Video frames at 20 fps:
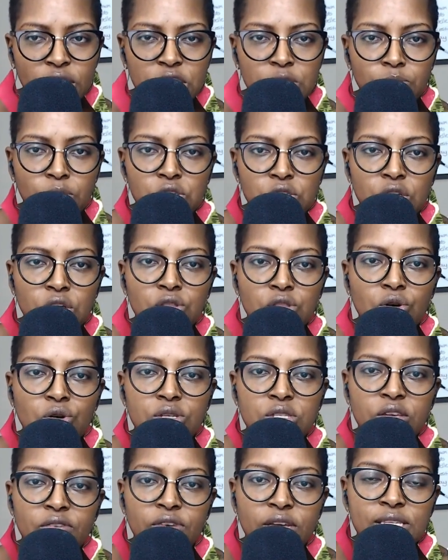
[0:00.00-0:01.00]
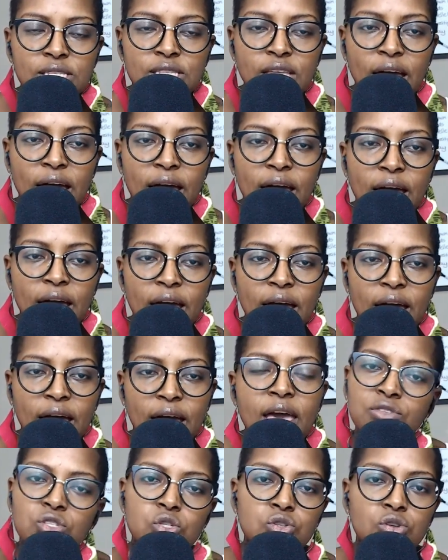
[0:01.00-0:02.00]
especially those of us that
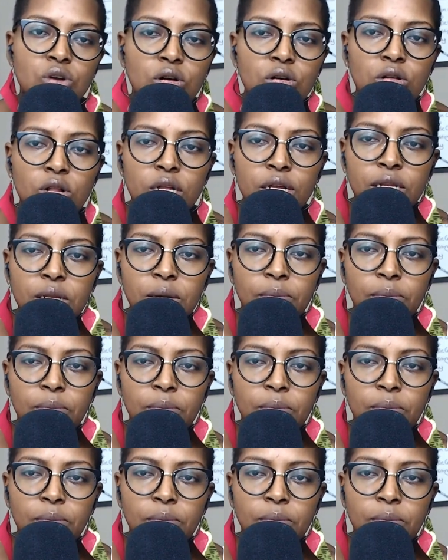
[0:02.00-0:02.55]
have struggled in